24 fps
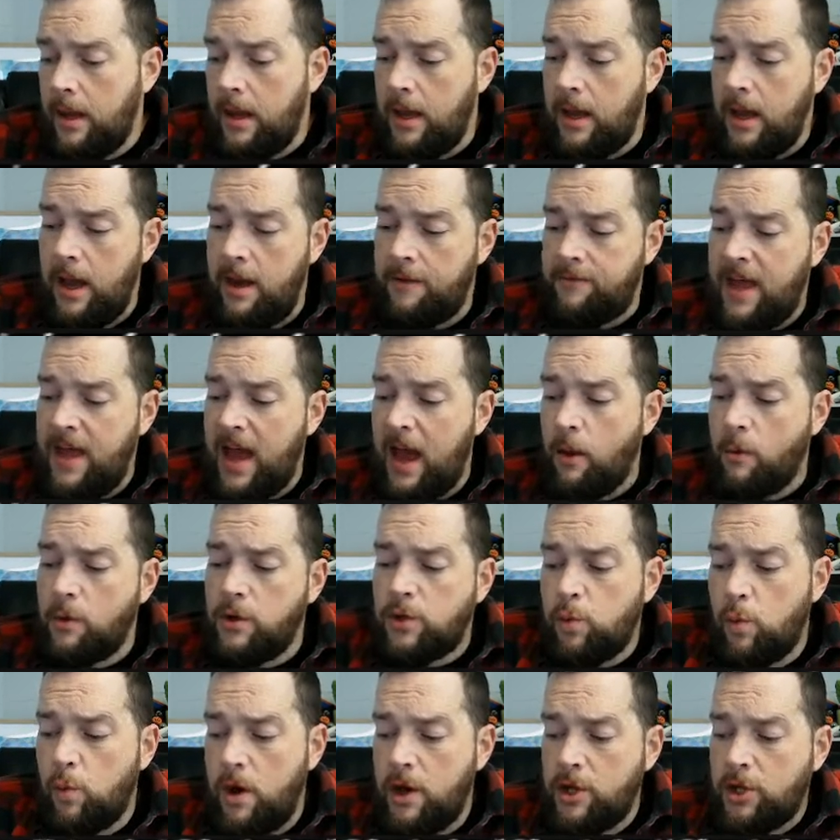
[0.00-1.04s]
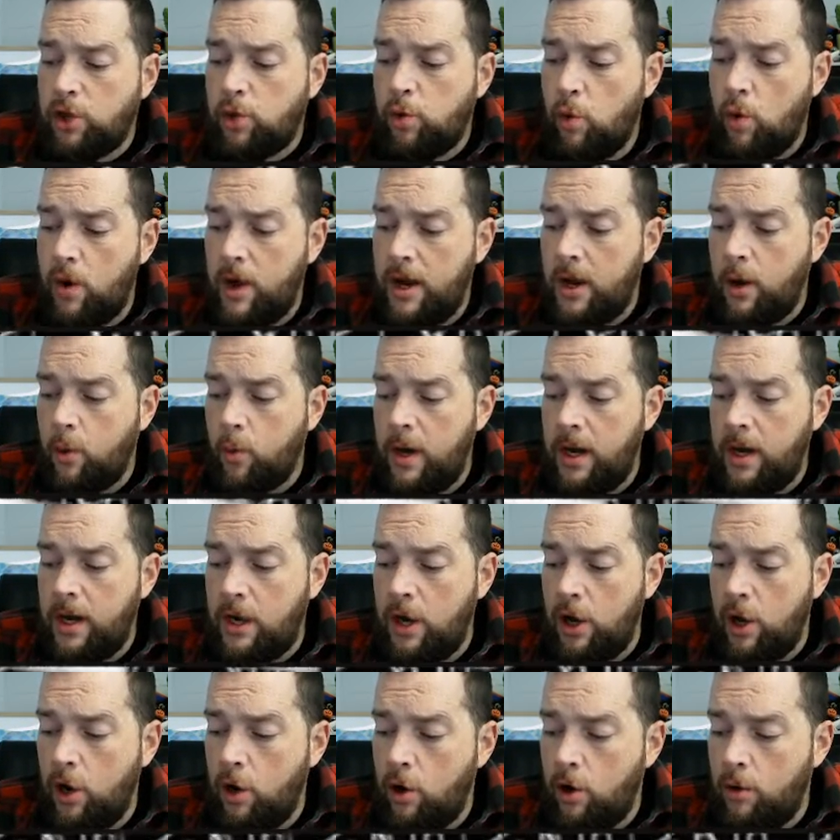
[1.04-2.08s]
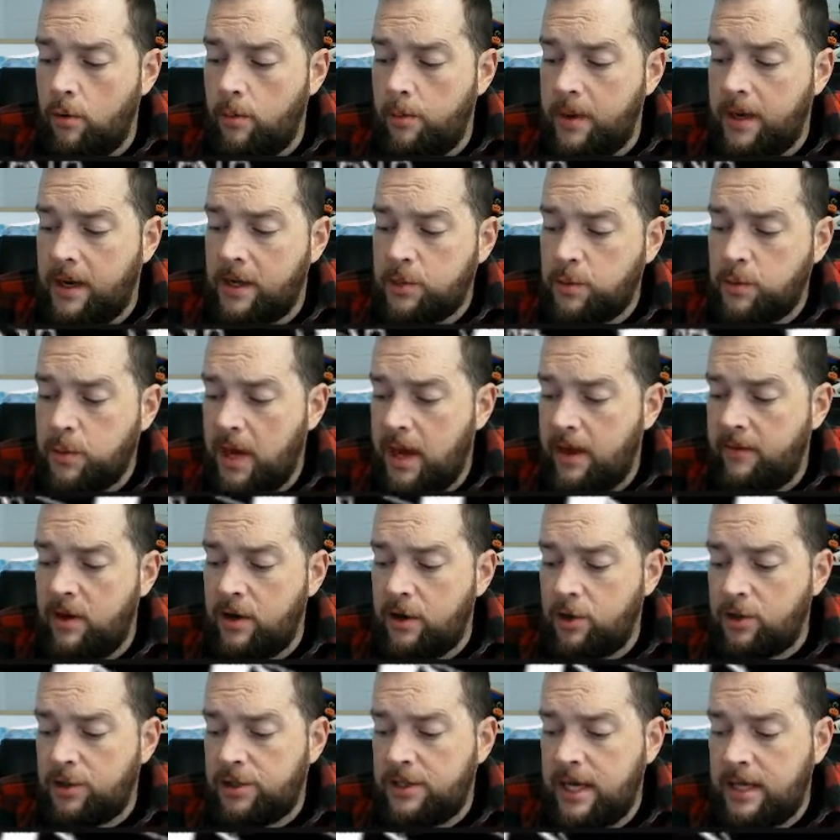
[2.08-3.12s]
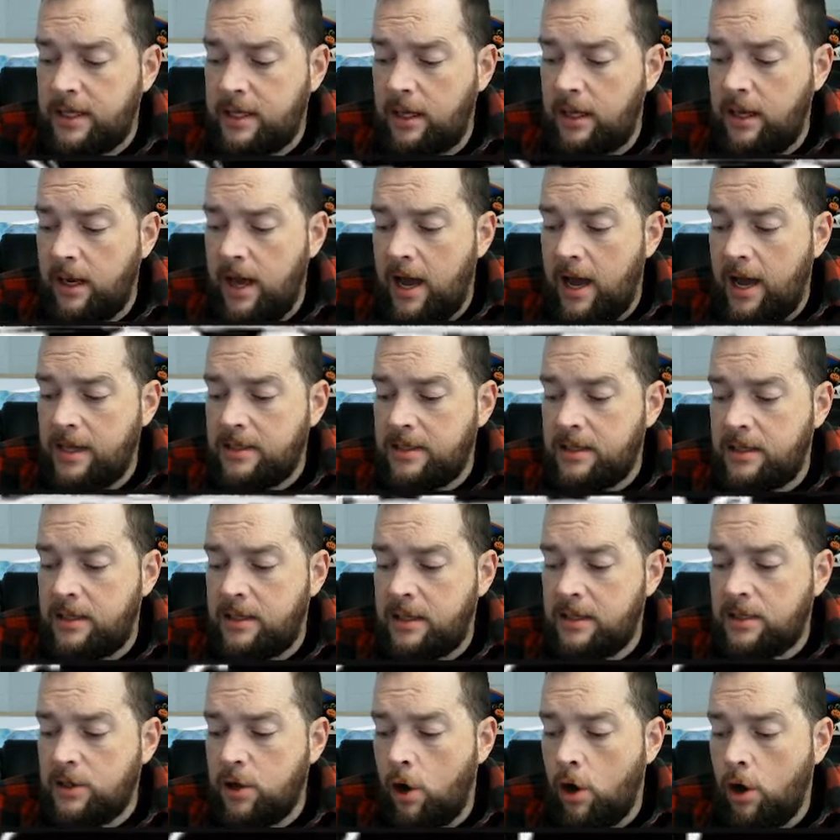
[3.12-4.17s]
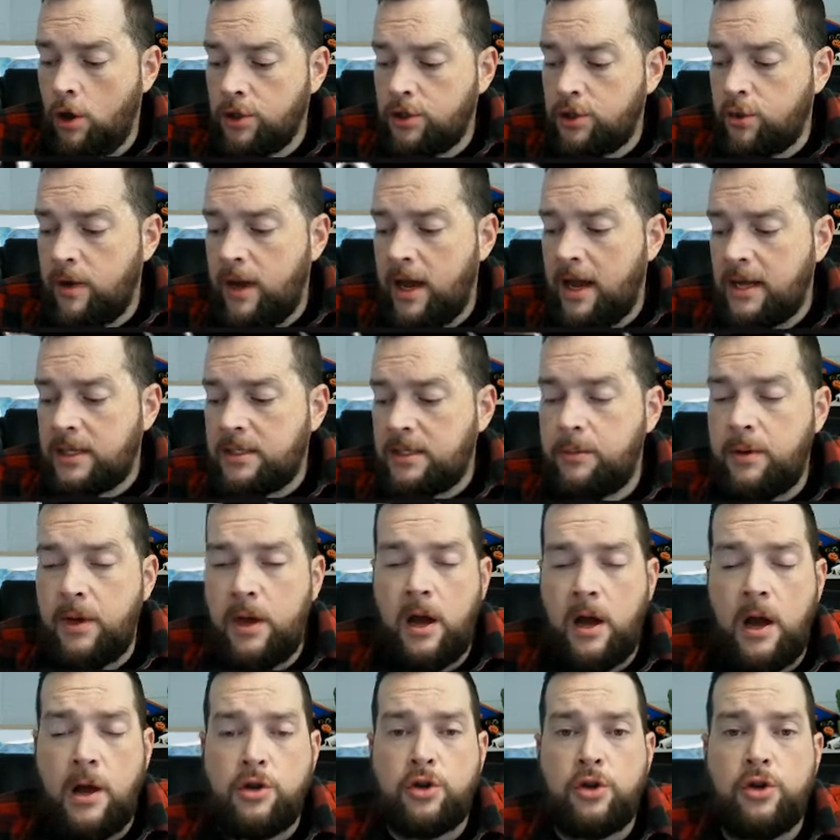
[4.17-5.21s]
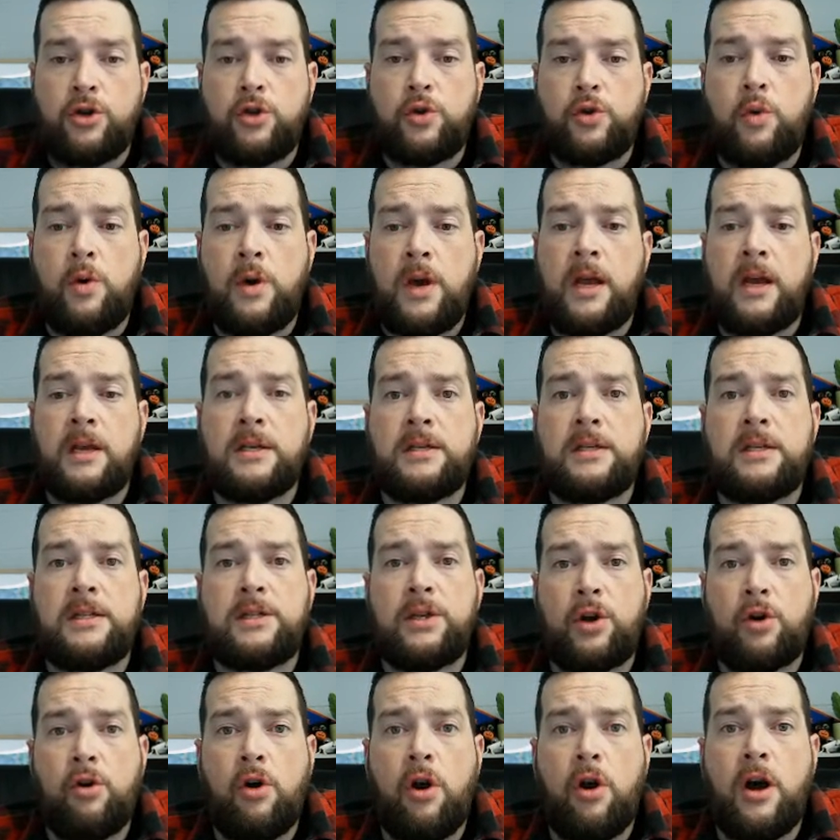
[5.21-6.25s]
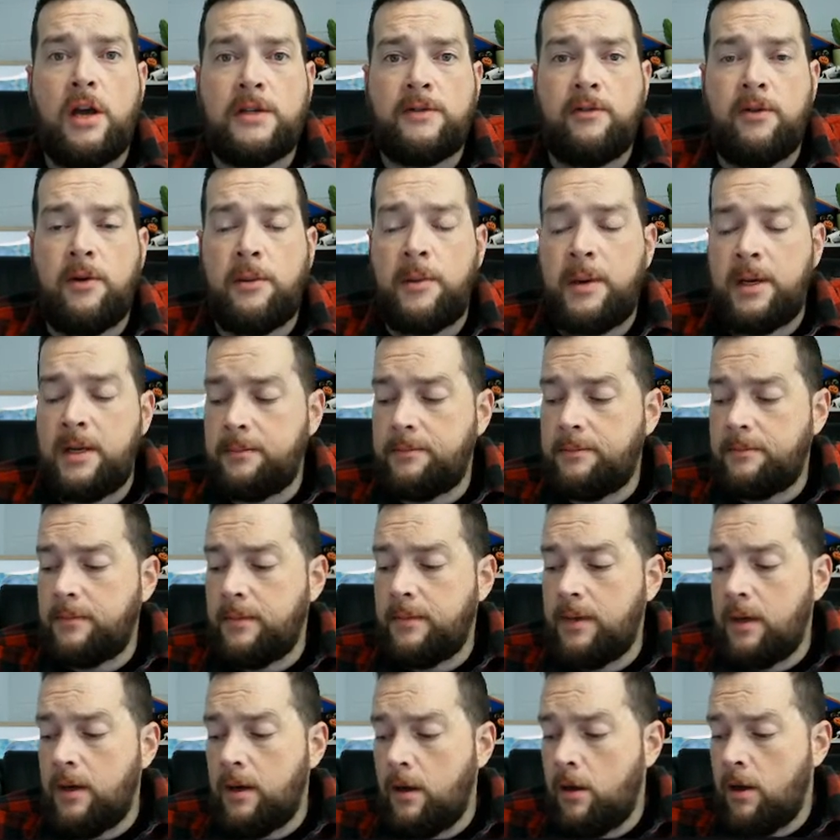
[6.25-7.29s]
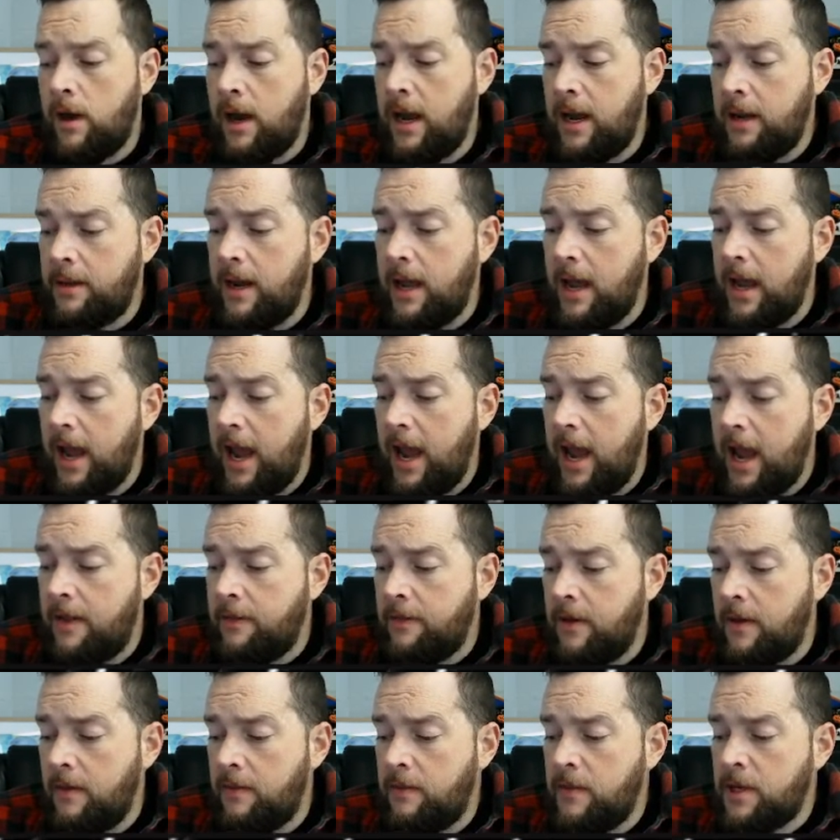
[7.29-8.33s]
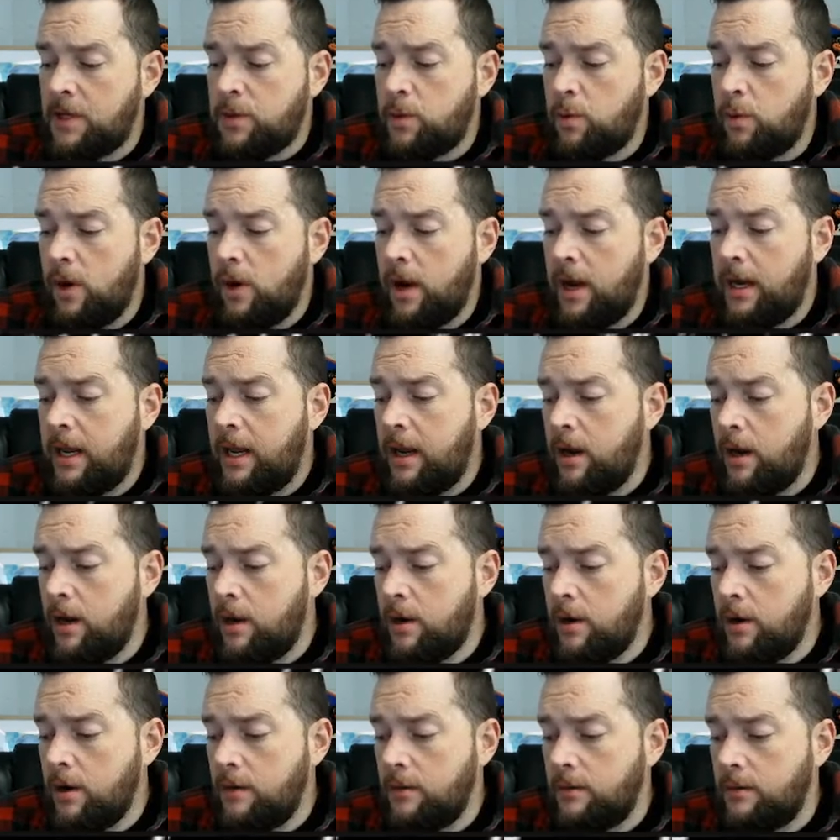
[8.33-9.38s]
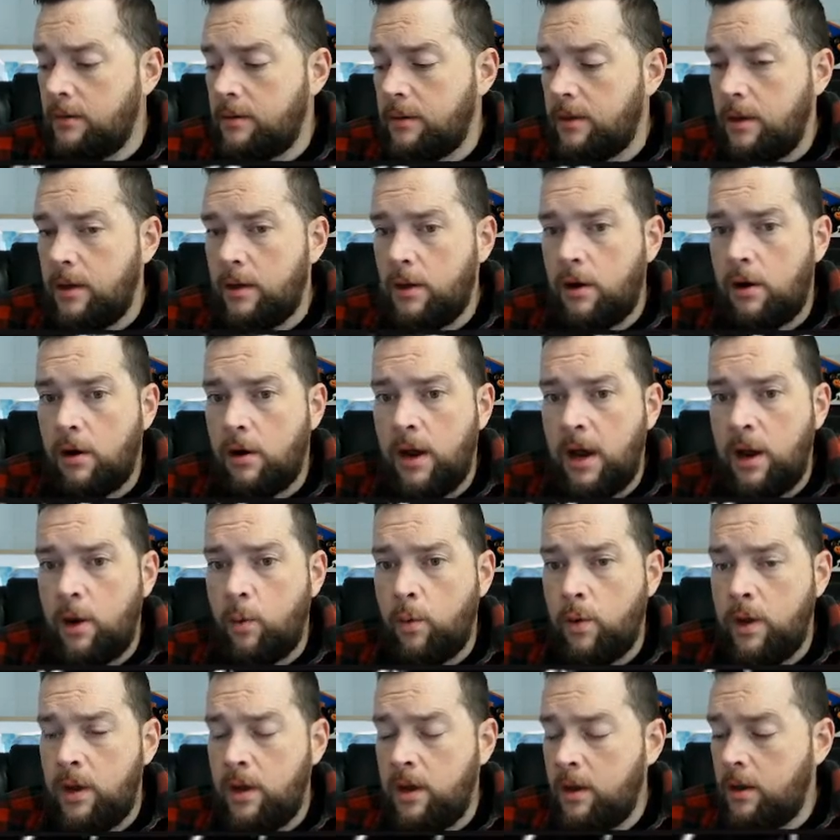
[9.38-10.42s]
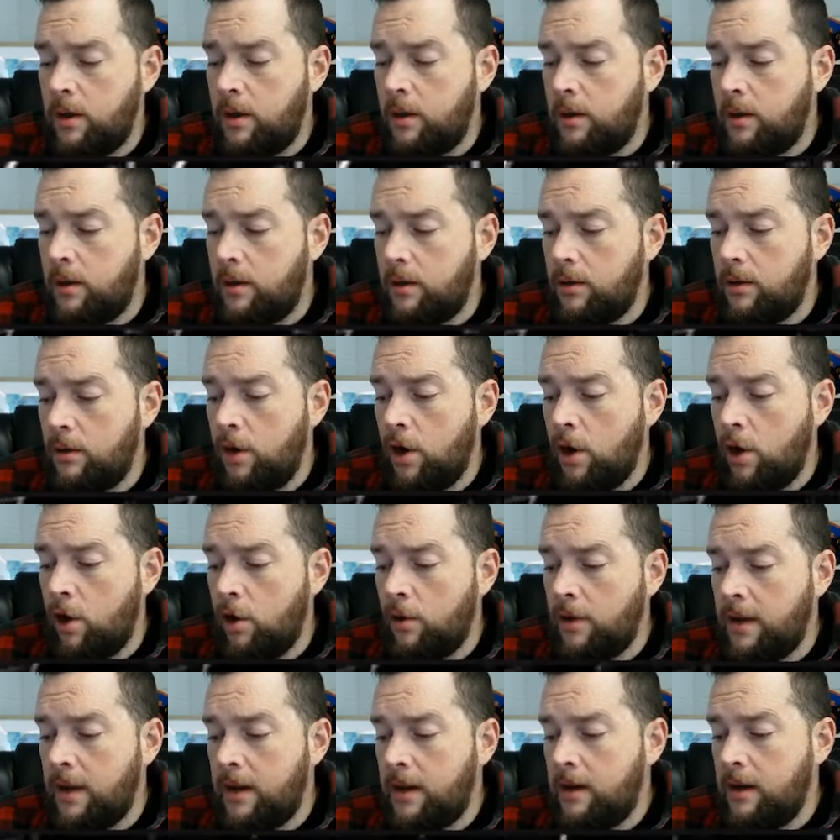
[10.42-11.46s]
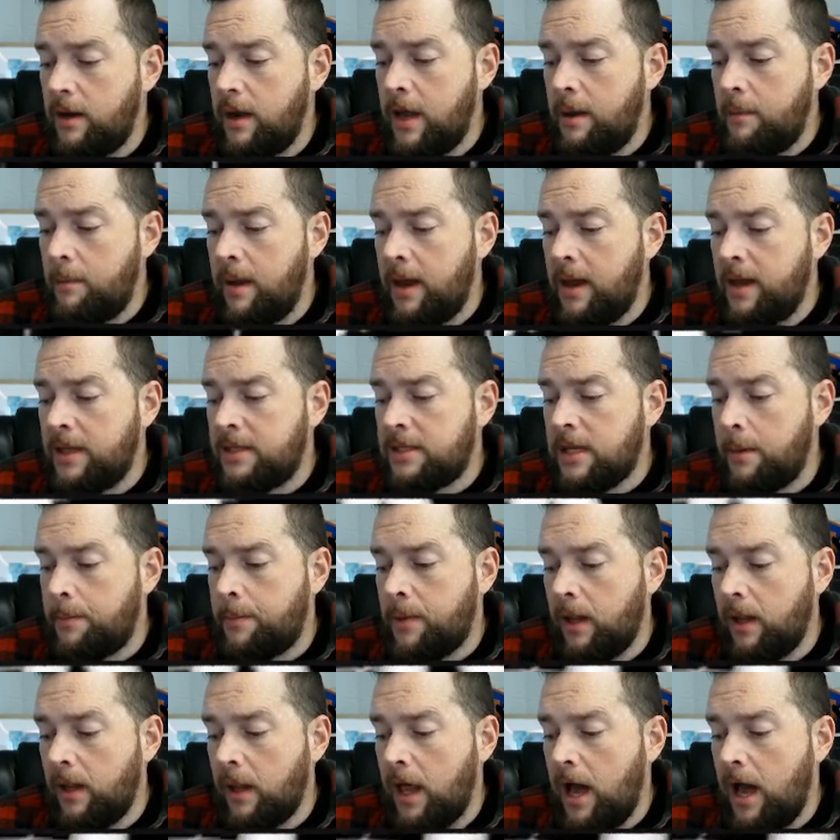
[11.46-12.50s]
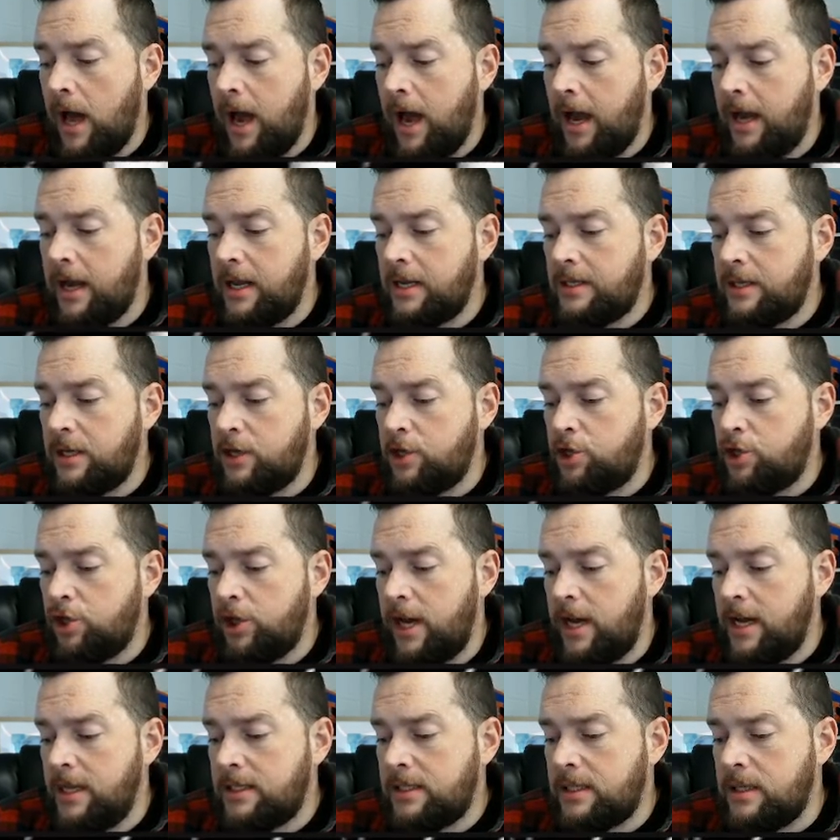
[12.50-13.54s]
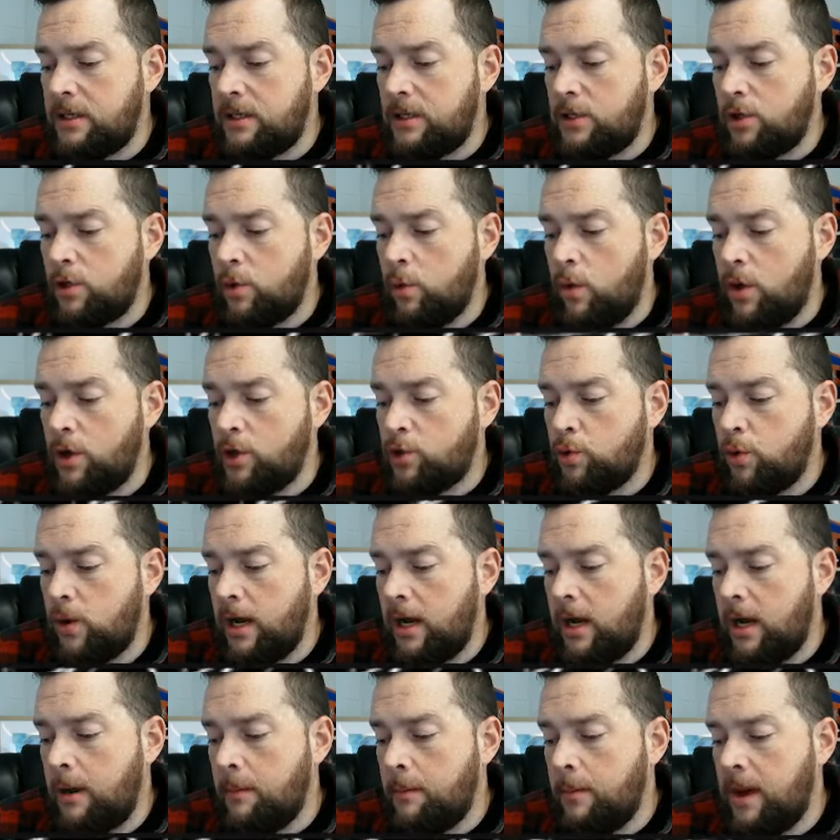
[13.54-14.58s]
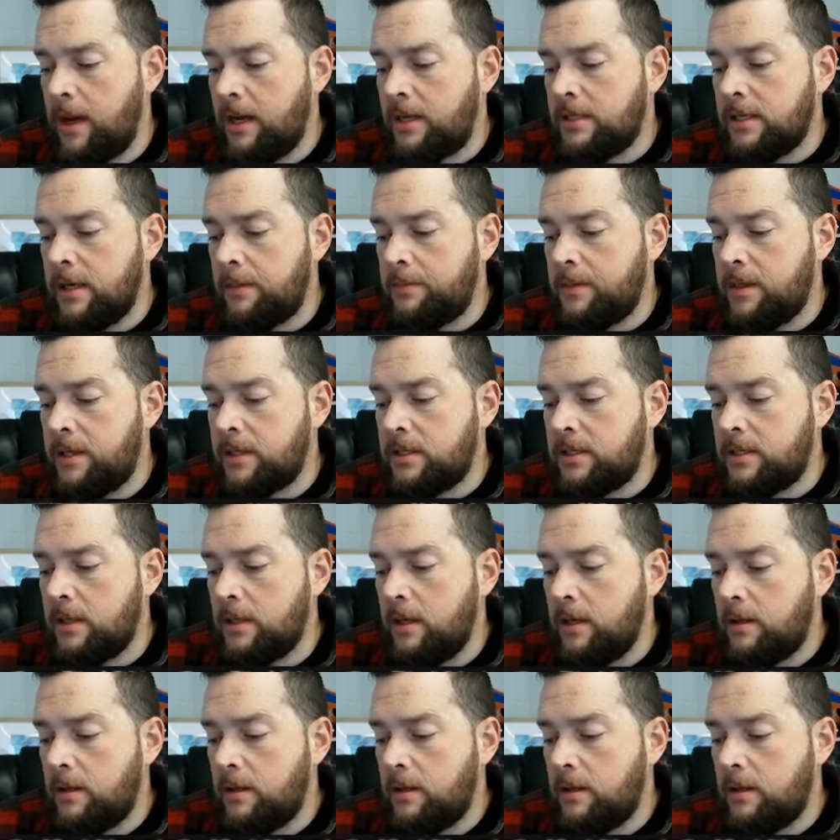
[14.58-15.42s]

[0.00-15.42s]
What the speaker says: If that one's 120, we know, because we have intersecting lines, that this also has to be 120 because it's across from it, right? And then this one right here, all right, we know that it makes up a line. It's adjacent to the 120, and it makes up this